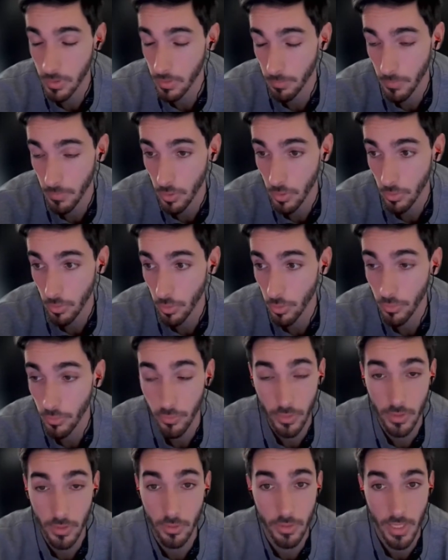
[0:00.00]
You're
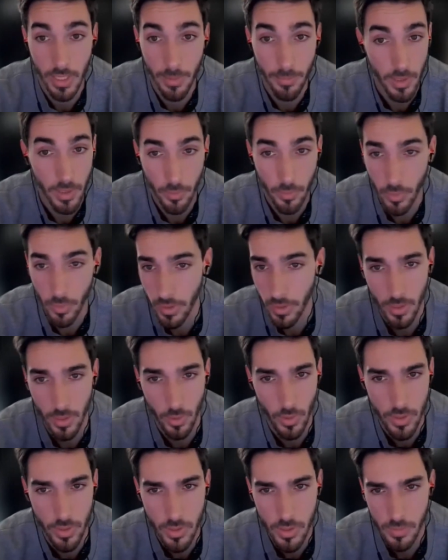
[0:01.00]
free to DM me with any
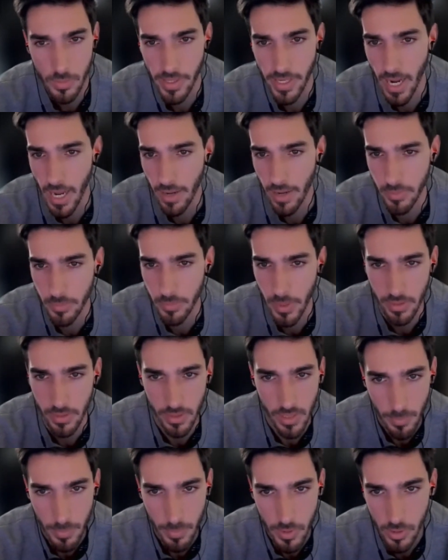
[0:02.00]
questions you might have about
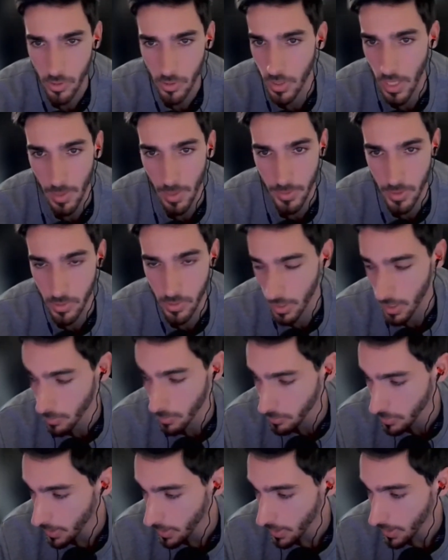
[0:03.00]
the episode. I'm happy to
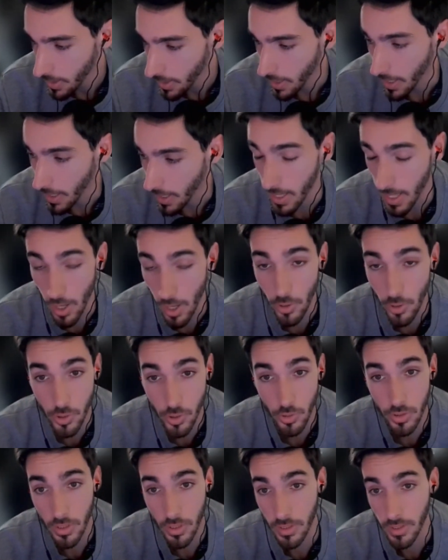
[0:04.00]
help. I
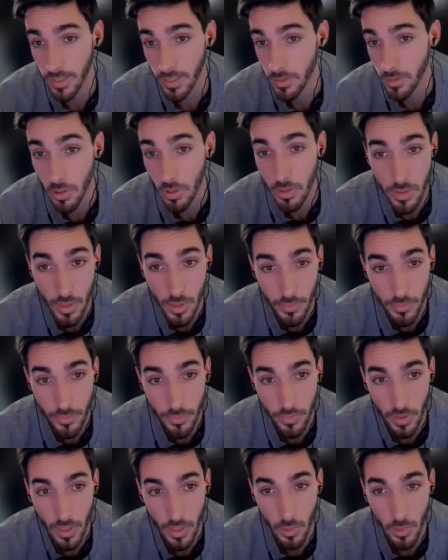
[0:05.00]
also share like tons of
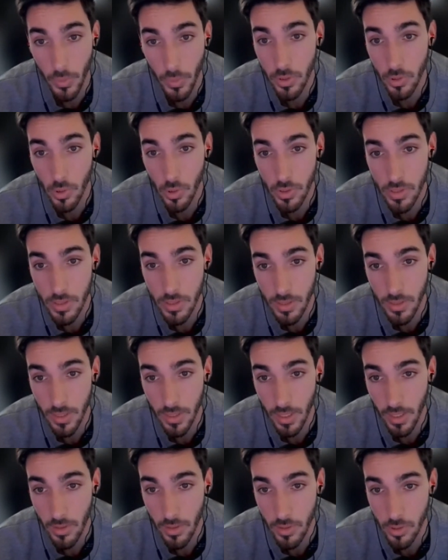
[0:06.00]
resources in
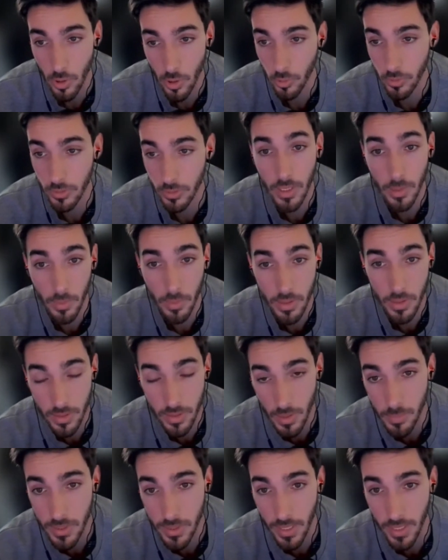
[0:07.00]
there. So
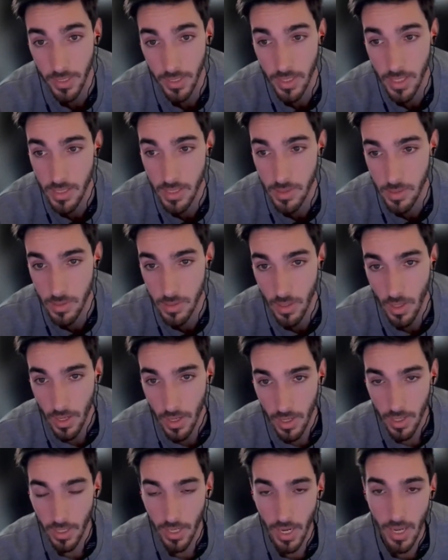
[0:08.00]
tips like this,
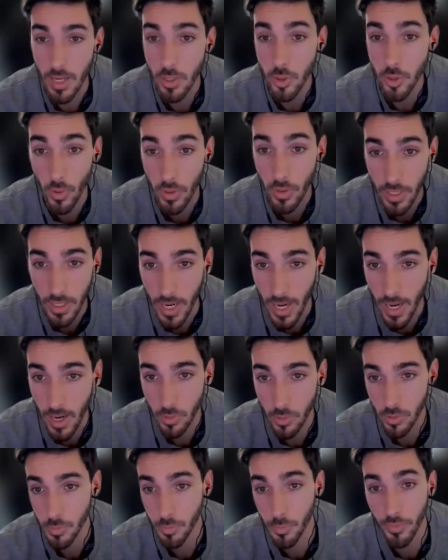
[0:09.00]
kind of drawing it
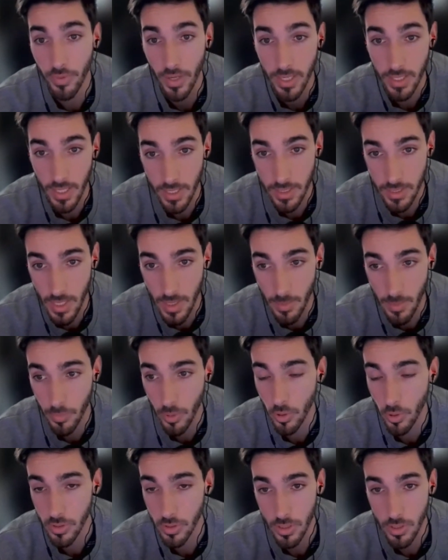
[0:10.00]
out, providing
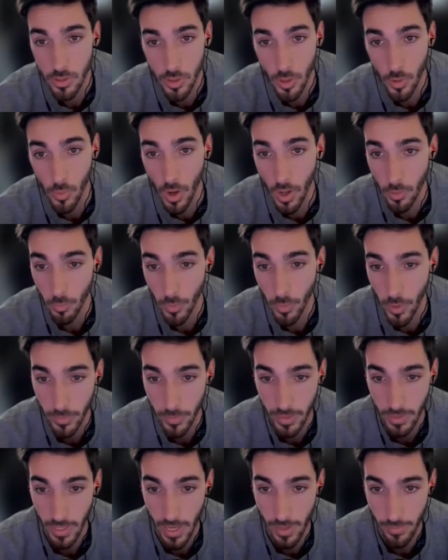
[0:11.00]
examples and so on, where
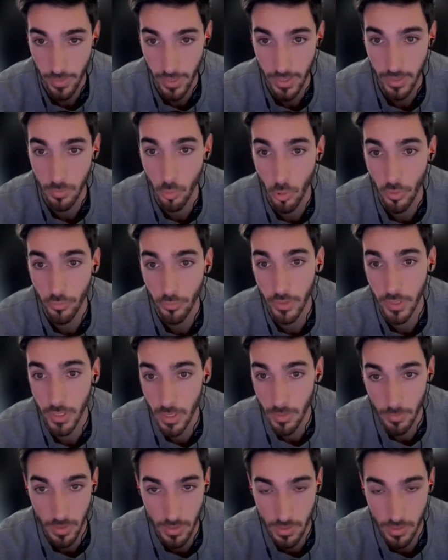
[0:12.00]
we have like more
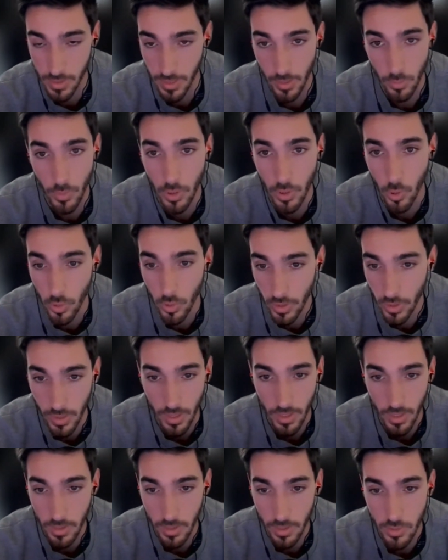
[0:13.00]
freedom and it's like recorded
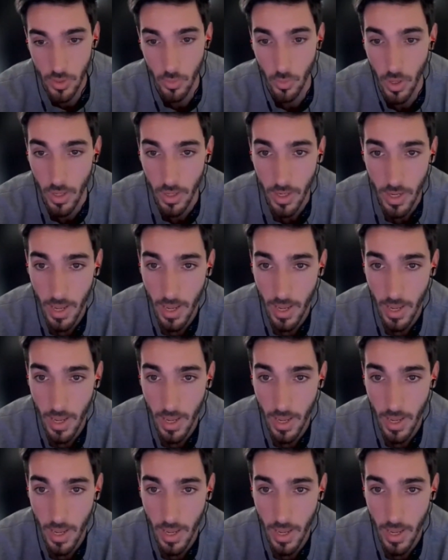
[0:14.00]
and so on.